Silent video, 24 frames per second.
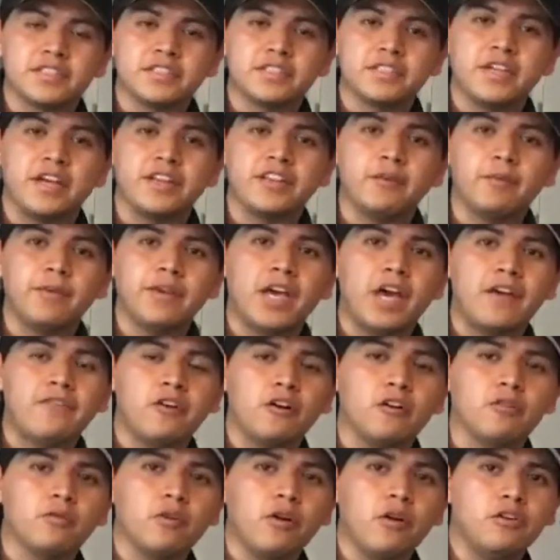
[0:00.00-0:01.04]
now that we have
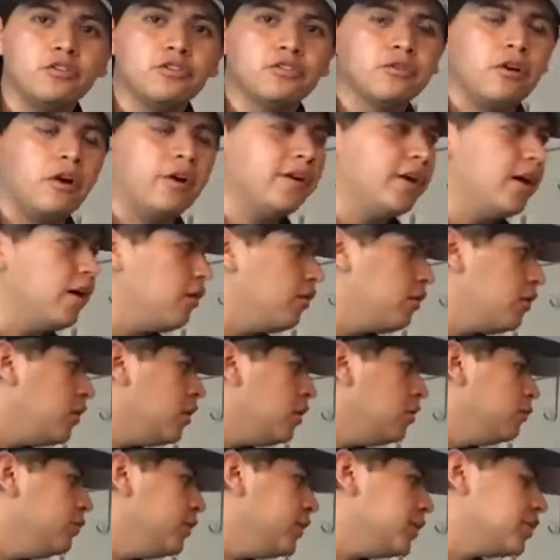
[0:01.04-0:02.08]
our road drawn out,
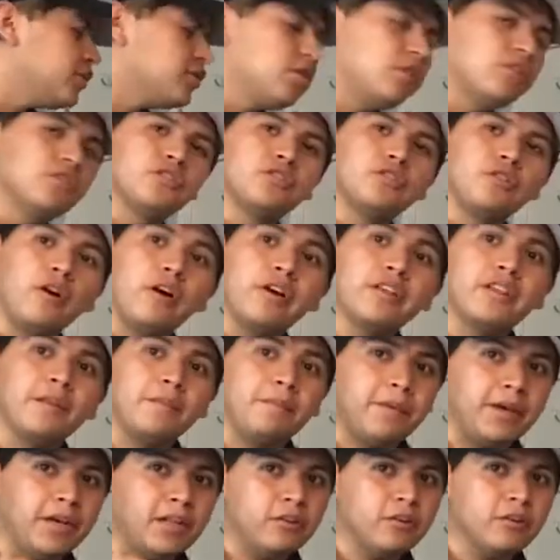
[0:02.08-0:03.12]
we can start drawing the
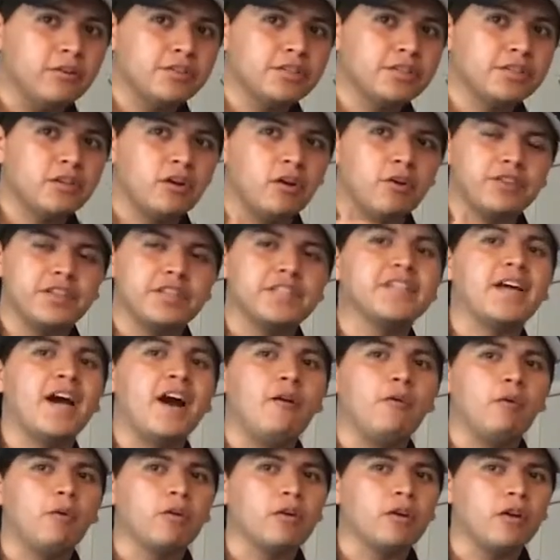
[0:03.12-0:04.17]
pillars or the
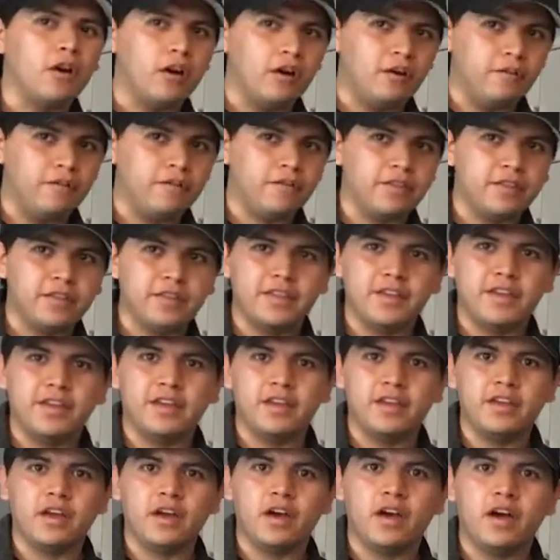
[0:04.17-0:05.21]
tower of
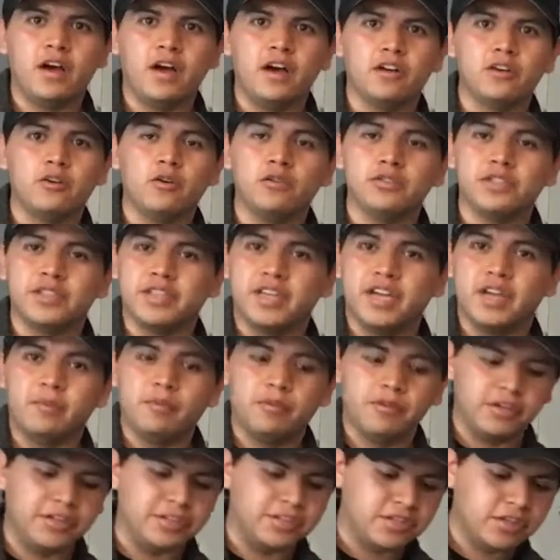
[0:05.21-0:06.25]
the Golden Gate
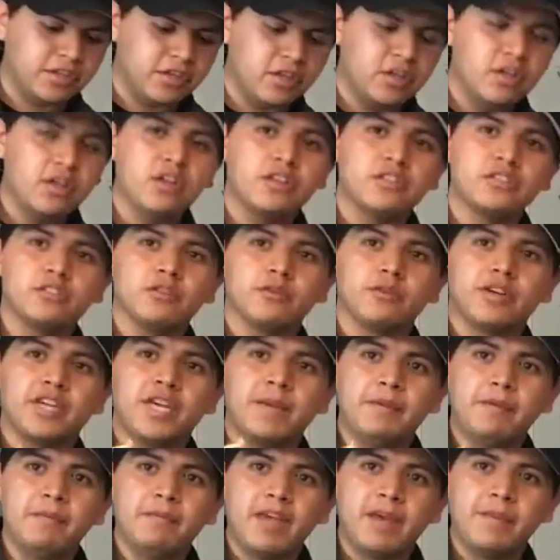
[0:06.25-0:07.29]
Bridge. So we're
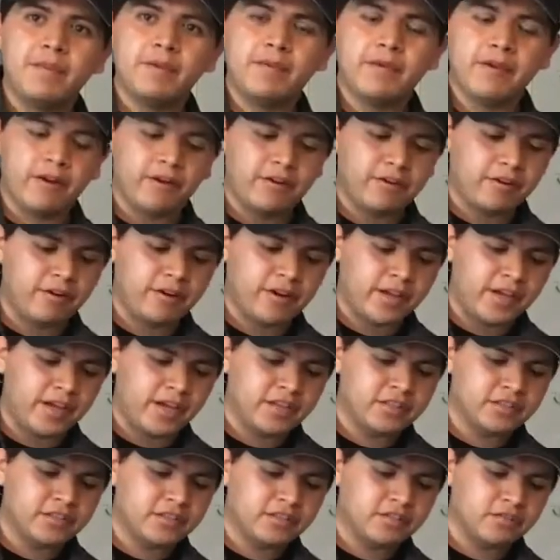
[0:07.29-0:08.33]
keeping Baby Bear in our
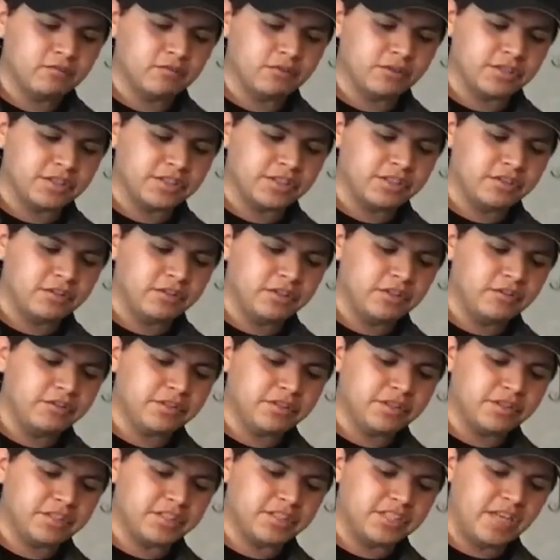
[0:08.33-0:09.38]
hand. We're still
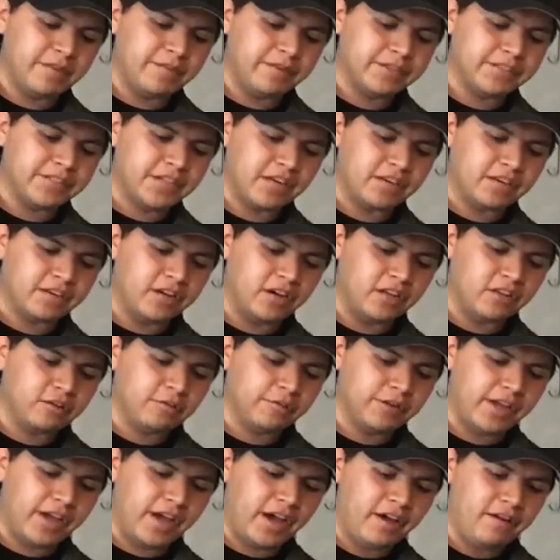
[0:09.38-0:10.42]
using the same exact color
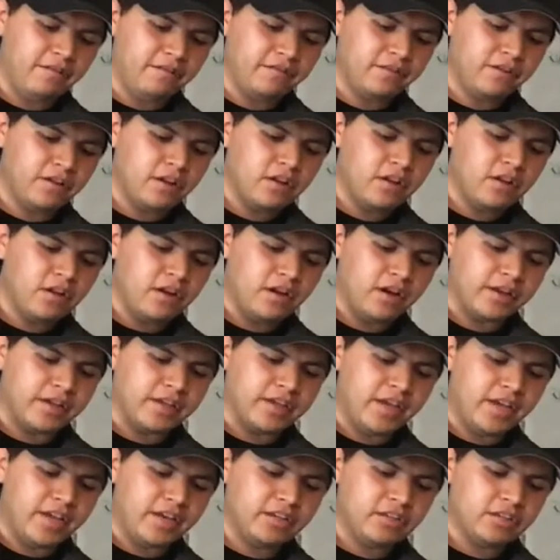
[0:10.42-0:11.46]
we have.
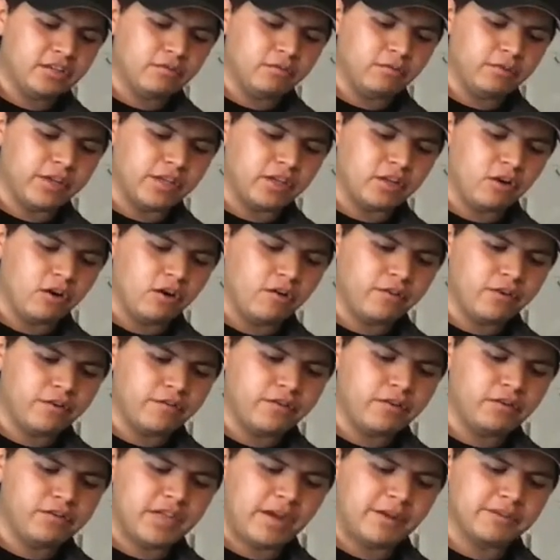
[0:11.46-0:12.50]
Again, we can go over it a
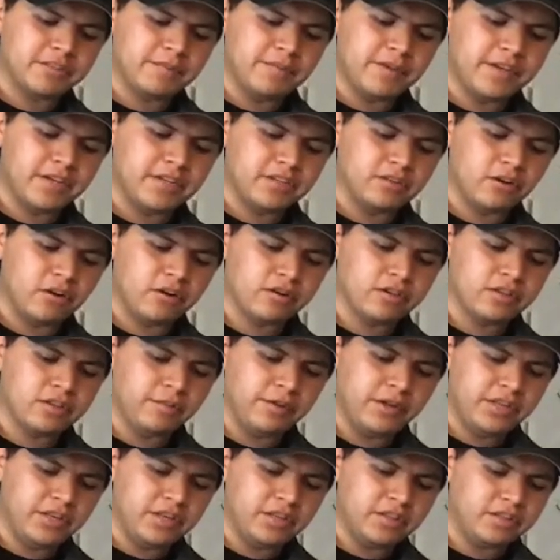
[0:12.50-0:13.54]
few times to make it darker than
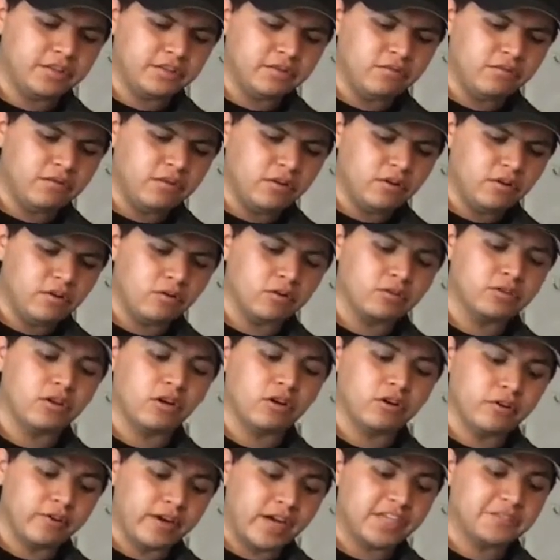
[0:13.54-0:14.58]
we need to, or
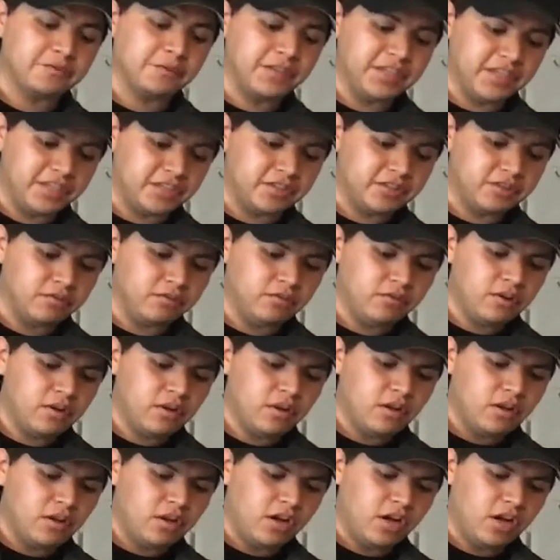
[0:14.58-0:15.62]
darker as we need to.
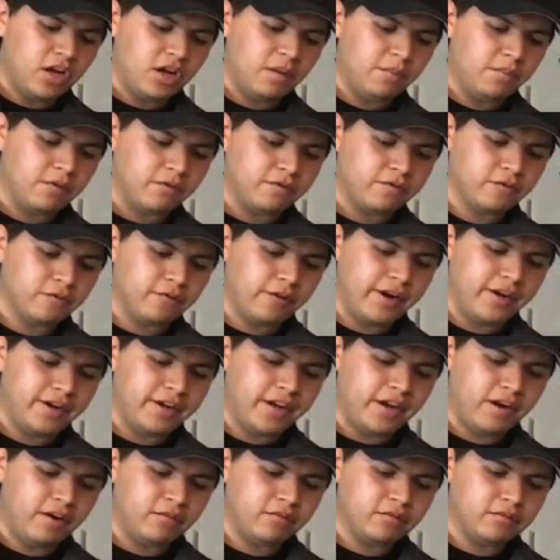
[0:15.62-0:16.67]
But for right
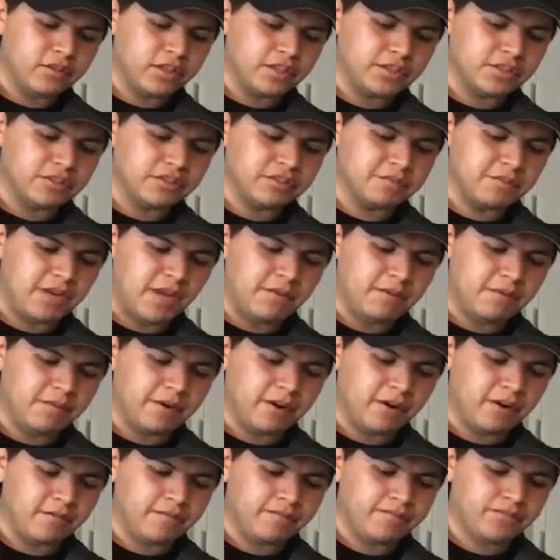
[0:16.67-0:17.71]
now, let's use Baby
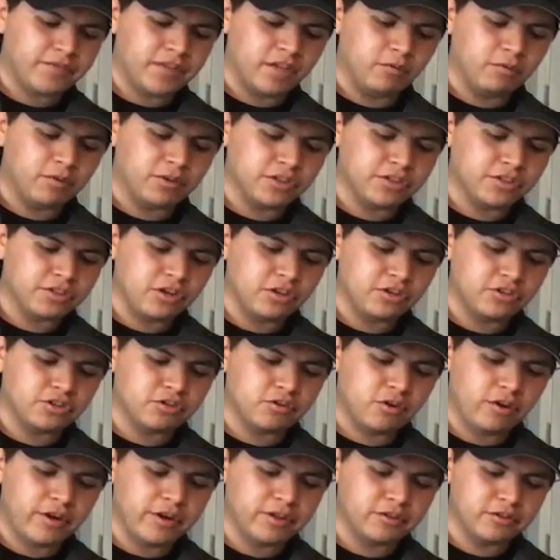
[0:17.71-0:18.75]
Bear, and we're going to start
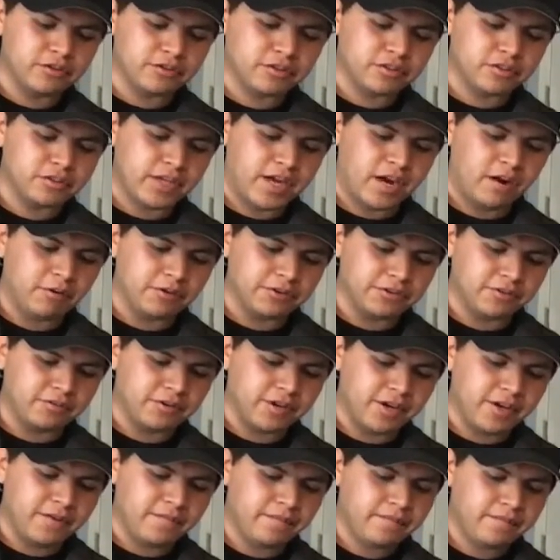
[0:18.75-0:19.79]
drawing those towers, okay?